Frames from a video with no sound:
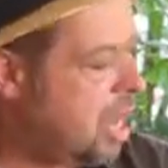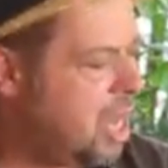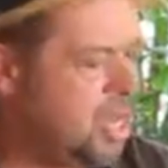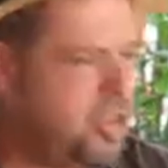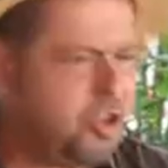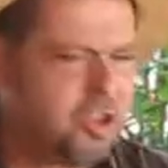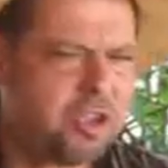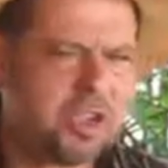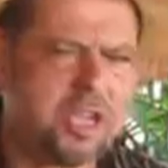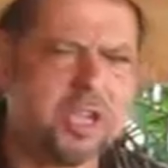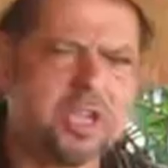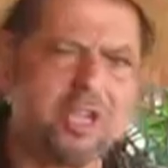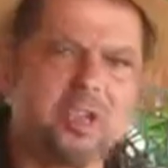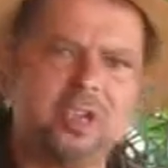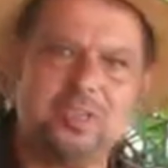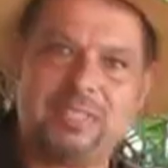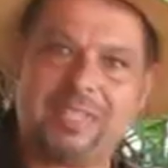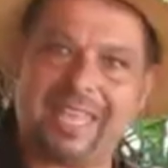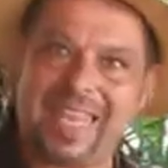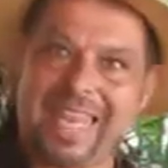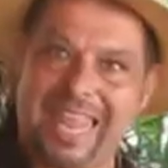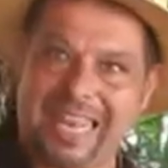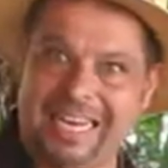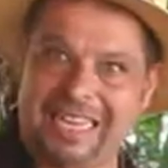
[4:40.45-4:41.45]
You can use
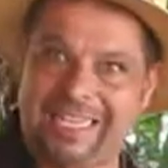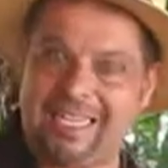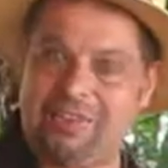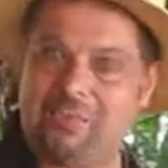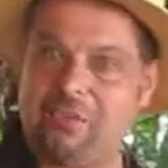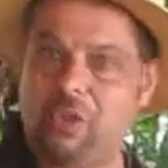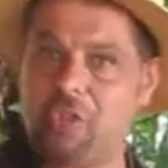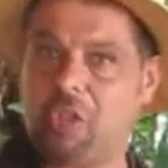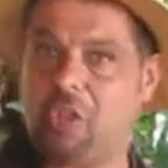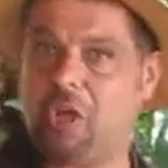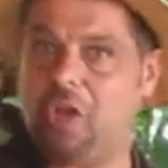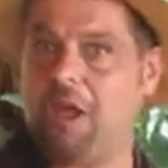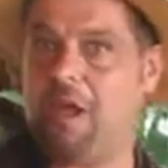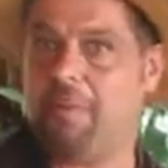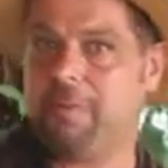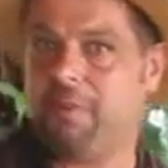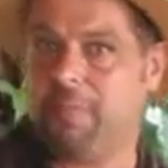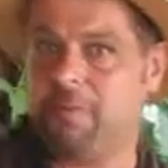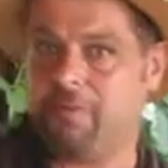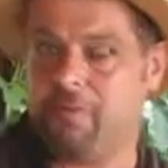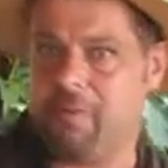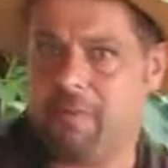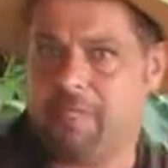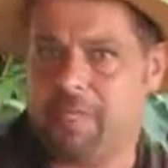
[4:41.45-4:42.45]
any different types
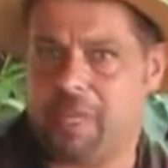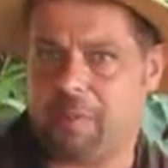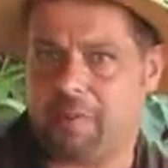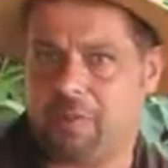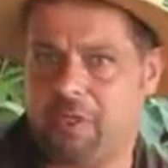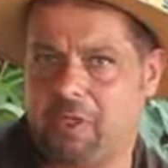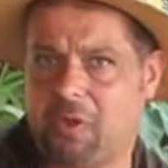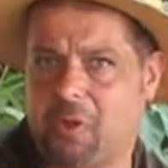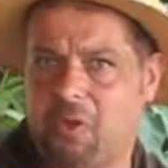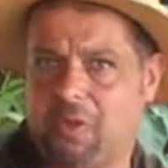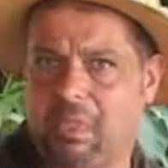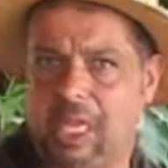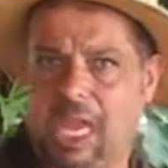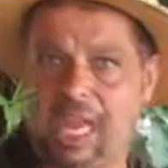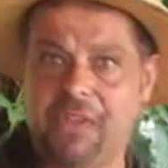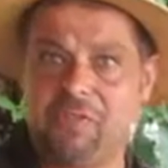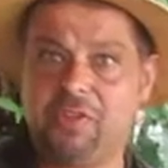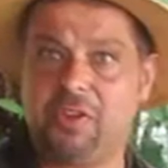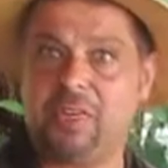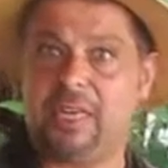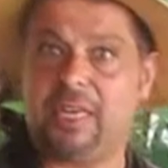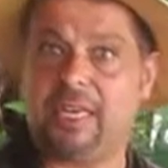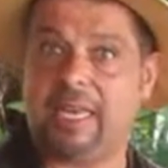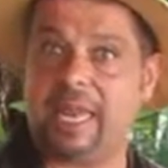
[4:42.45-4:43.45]
of receptacles,
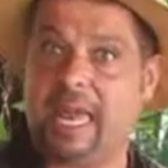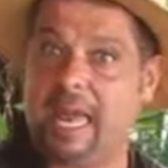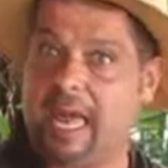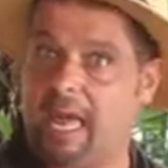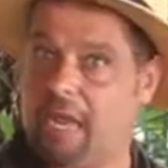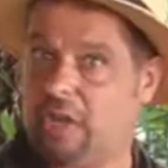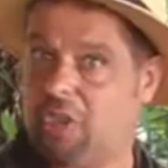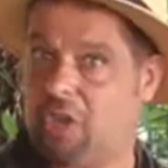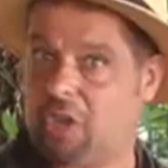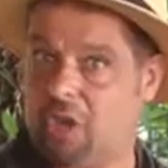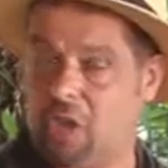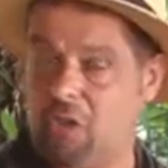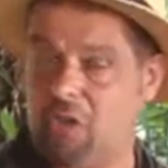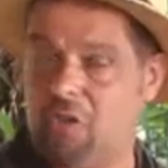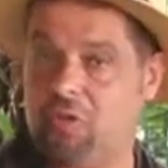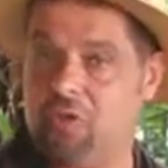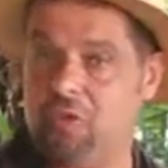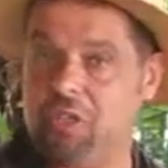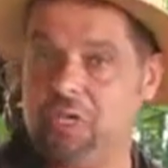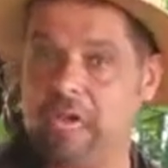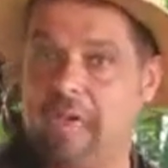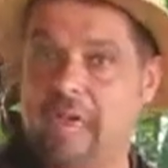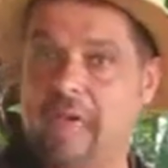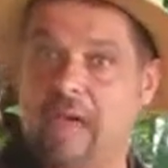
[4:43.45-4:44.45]
even large old
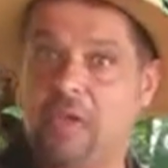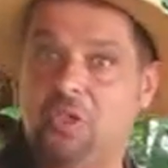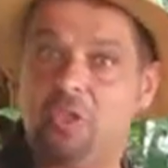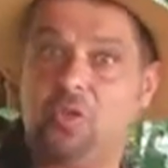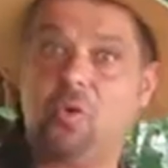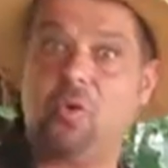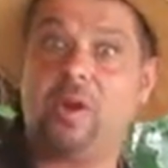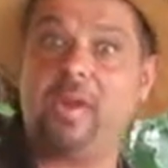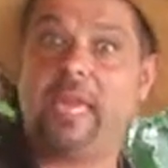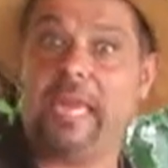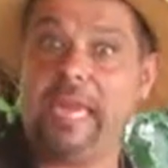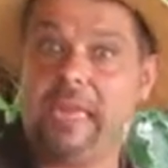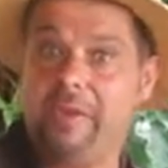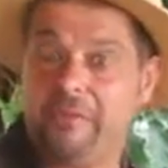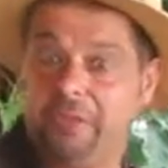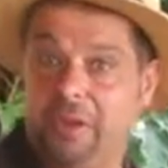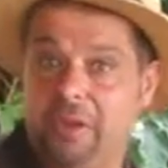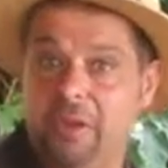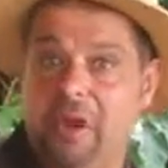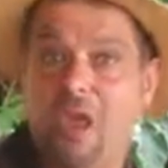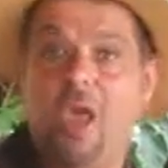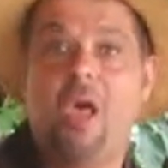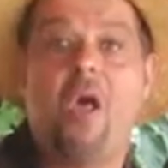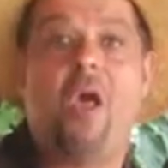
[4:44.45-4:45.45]
jars, or
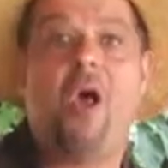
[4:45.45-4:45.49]
even